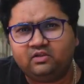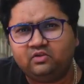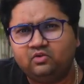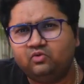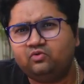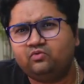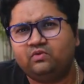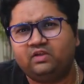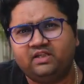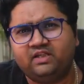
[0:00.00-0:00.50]

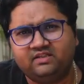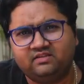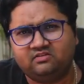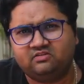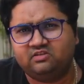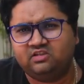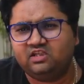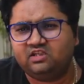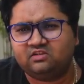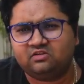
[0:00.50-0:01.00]
Usually it's
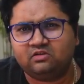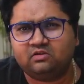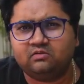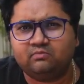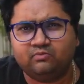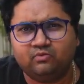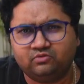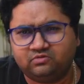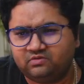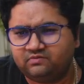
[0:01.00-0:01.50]
JSON
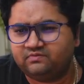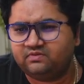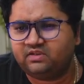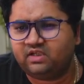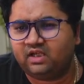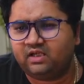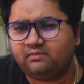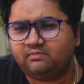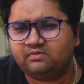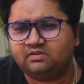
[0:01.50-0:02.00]
most of the
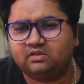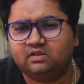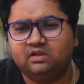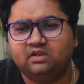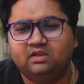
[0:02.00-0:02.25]
times.